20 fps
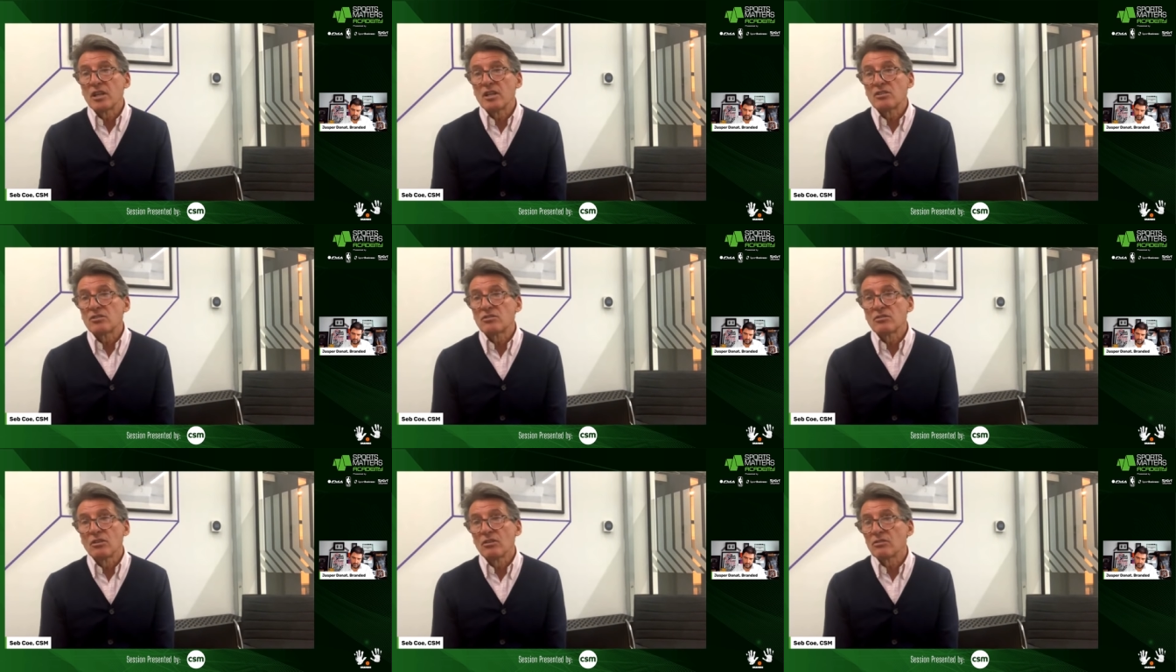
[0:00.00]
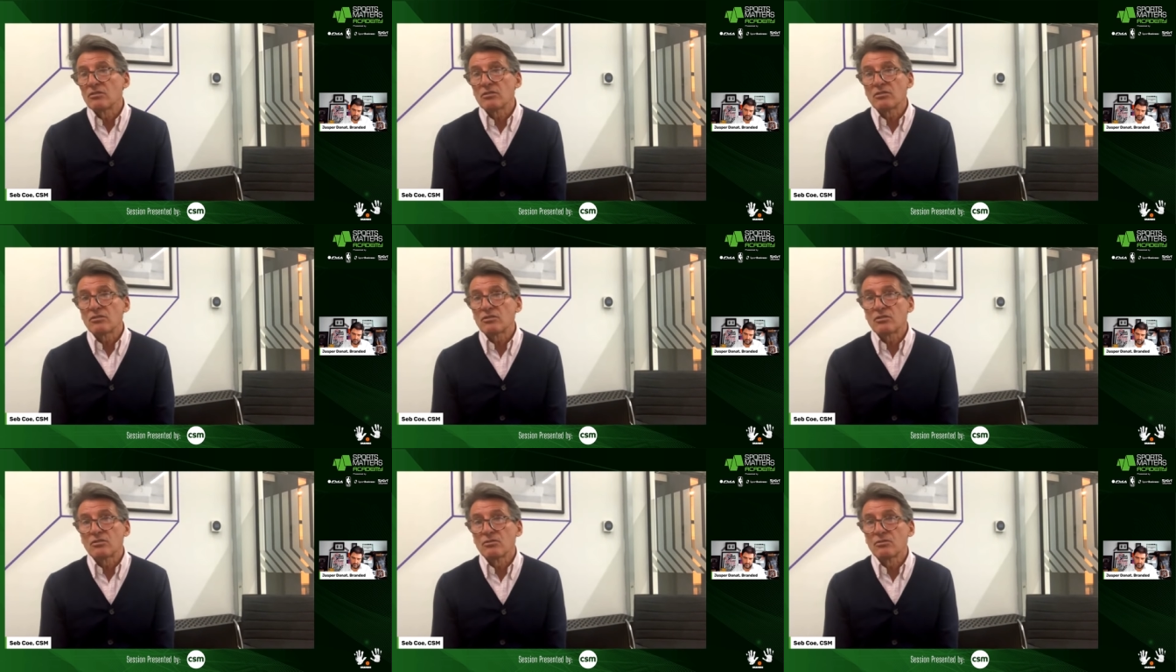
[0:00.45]
it's
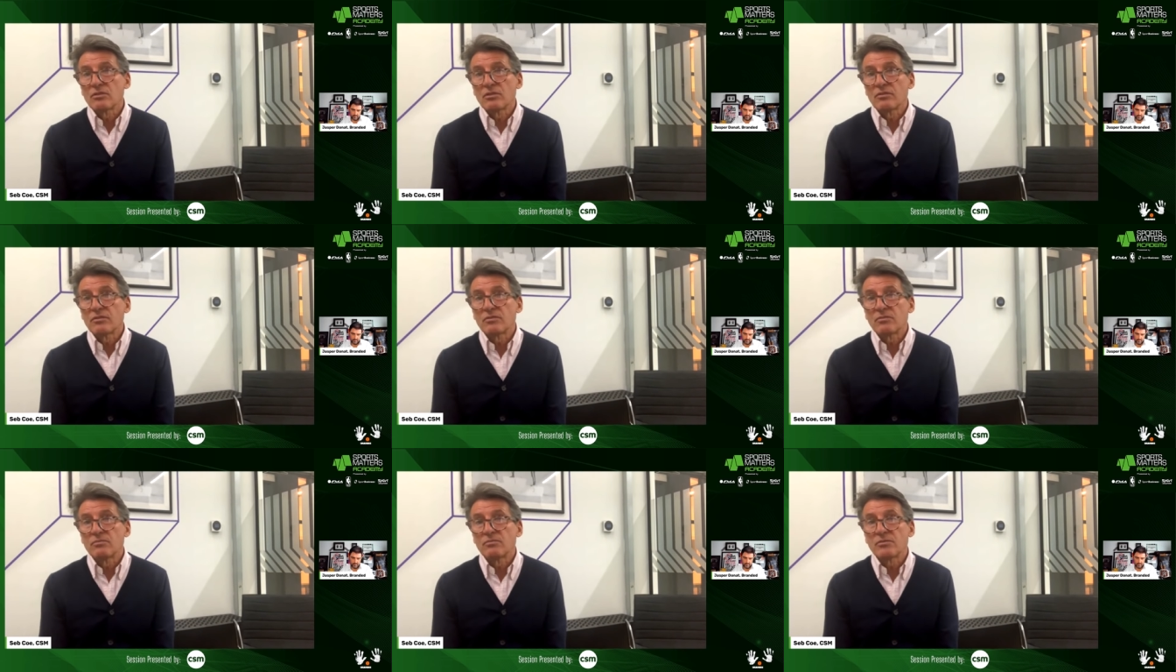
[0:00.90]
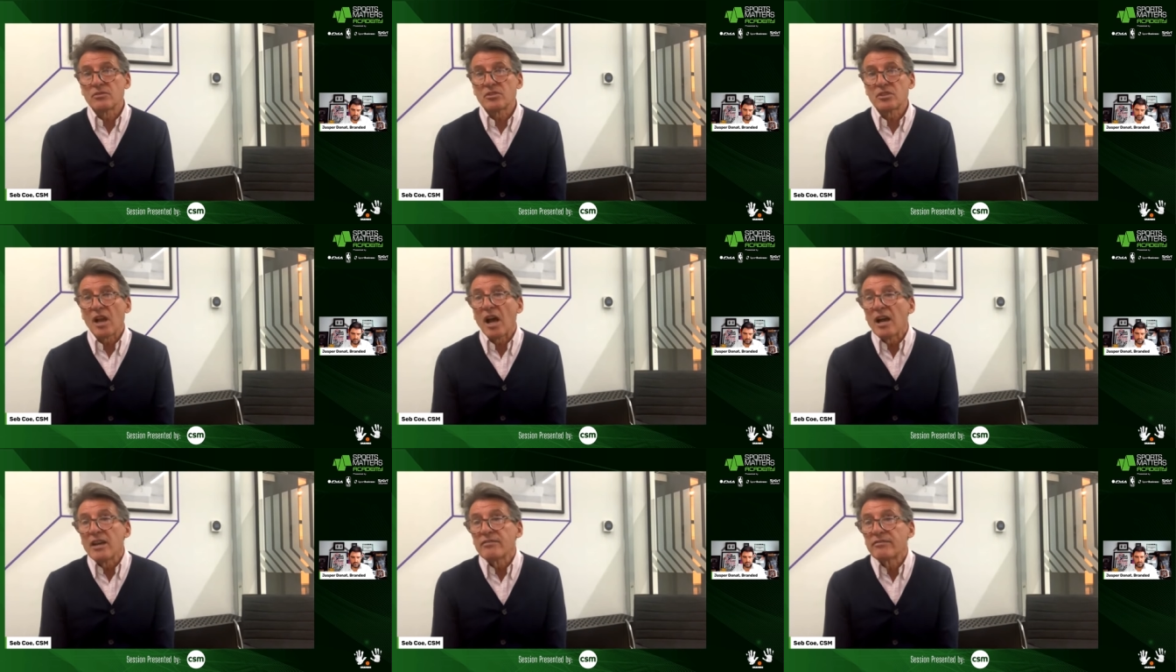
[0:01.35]
not sort of
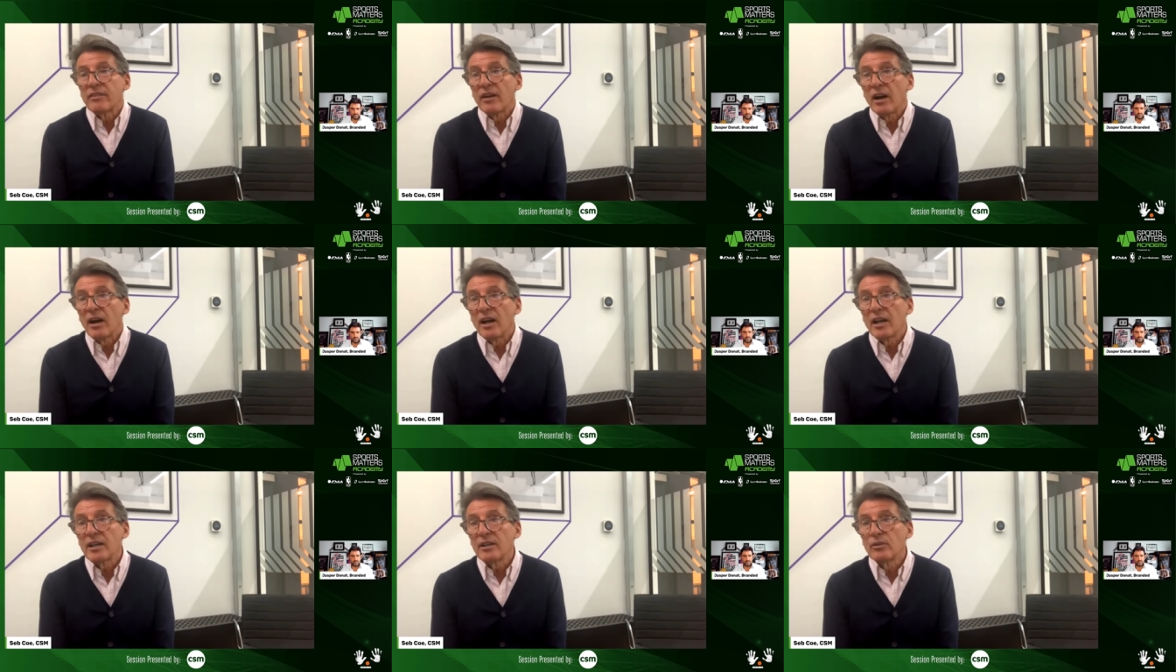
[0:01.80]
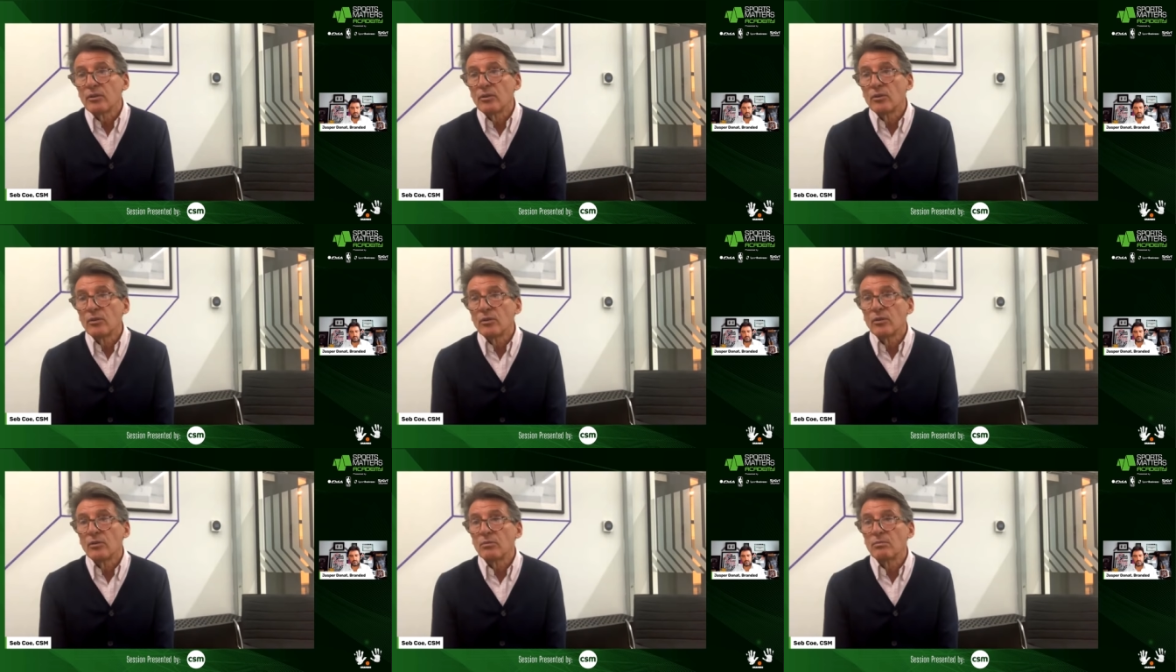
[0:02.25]
sci-fi
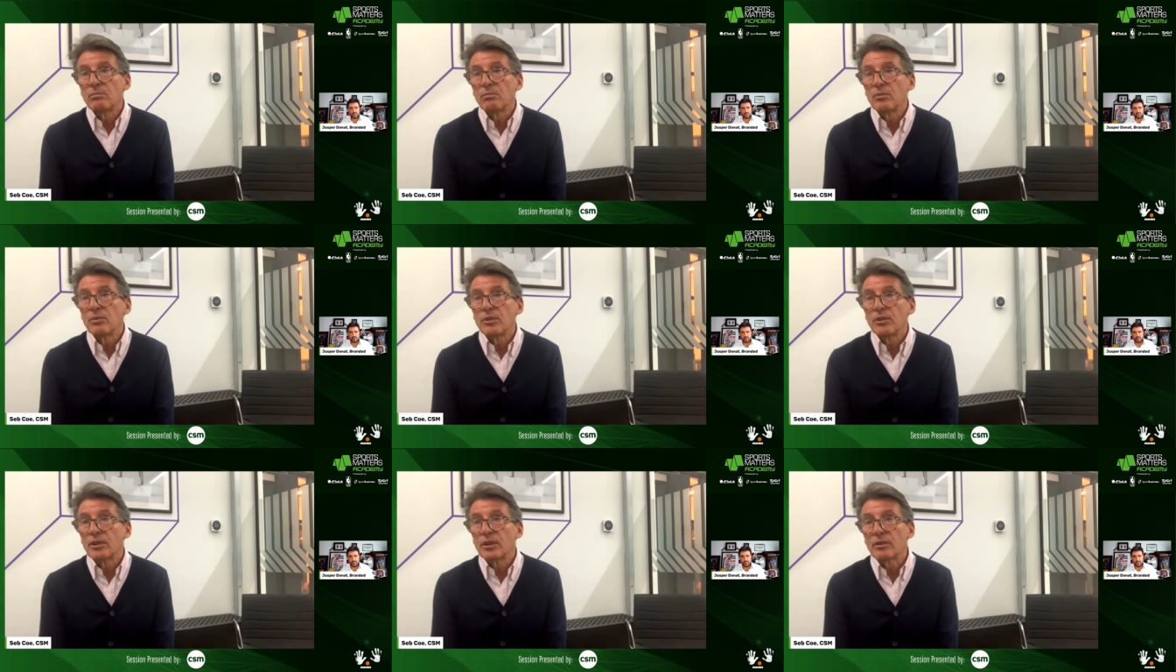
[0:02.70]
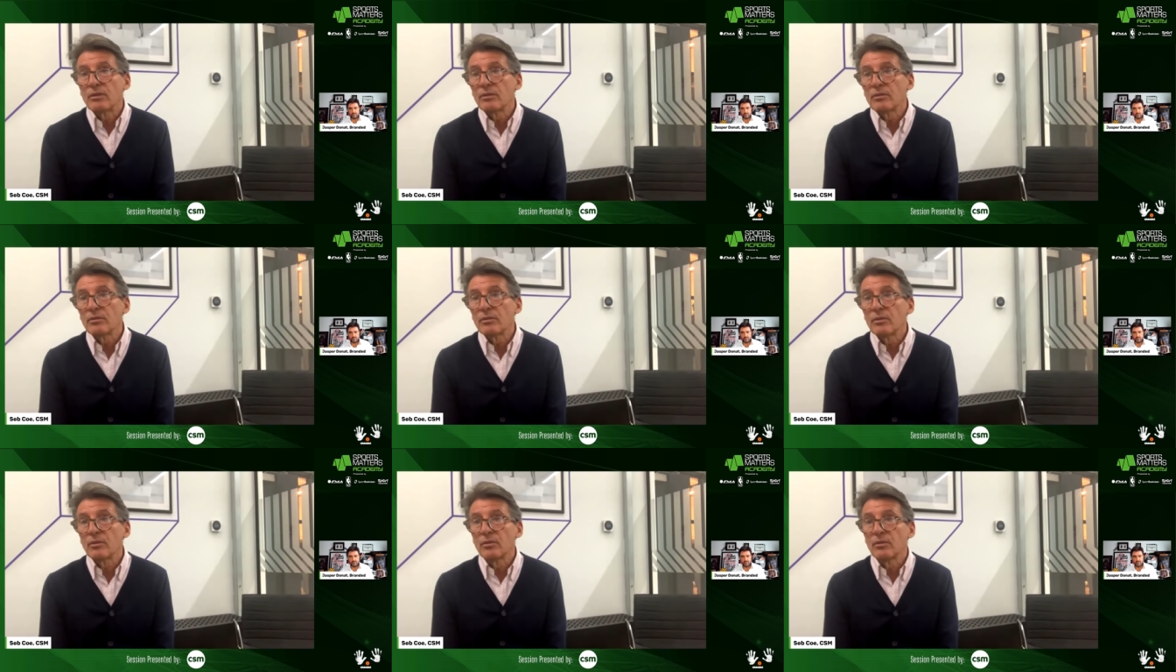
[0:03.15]
or you know
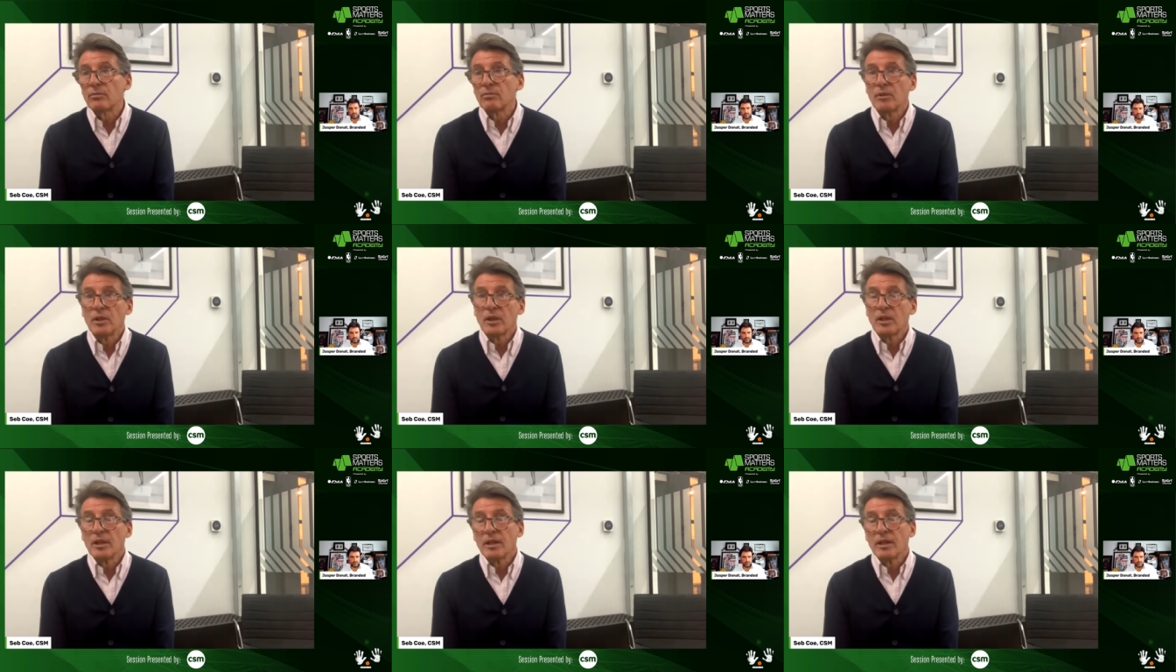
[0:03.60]
or